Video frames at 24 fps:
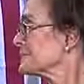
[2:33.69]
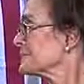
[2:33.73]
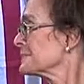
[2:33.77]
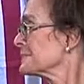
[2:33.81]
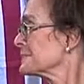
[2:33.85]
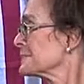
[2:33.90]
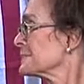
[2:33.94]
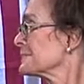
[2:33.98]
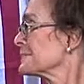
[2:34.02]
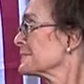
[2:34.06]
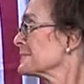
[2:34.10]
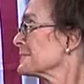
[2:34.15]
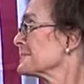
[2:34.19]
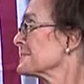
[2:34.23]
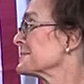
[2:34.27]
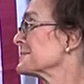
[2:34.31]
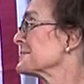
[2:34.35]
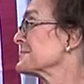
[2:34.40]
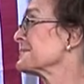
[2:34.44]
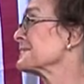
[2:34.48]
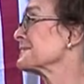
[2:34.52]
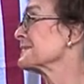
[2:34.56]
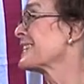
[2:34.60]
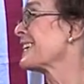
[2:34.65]

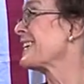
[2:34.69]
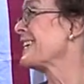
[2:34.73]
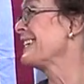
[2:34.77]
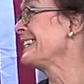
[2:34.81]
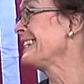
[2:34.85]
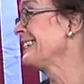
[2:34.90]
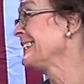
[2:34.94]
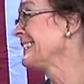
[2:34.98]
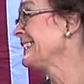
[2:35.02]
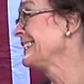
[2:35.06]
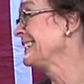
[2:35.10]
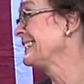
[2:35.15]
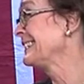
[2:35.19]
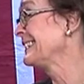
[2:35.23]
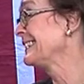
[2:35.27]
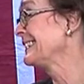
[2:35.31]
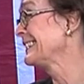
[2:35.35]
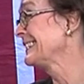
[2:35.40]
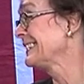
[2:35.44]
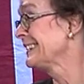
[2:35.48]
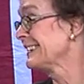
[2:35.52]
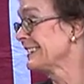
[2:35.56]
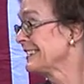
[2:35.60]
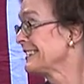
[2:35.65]

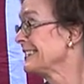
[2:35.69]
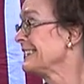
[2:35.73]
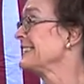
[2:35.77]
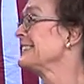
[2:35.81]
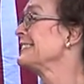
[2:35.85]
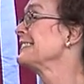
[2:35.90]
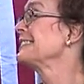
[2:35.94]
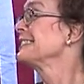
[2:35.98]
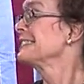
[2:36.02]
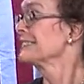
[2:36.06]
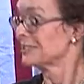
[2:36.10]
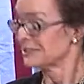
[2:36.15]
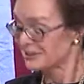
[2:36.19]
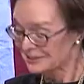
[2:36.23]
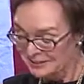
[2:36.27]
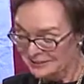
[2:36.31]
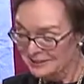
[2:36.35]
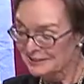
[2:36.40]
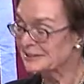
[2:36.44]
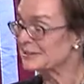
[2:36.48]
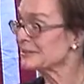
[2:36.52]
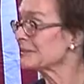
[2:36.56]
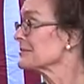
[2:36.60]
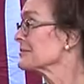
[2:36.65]

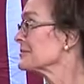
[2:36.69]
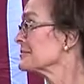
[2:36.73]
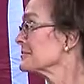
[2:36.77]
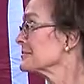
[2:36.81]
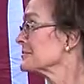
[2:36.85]
(silent)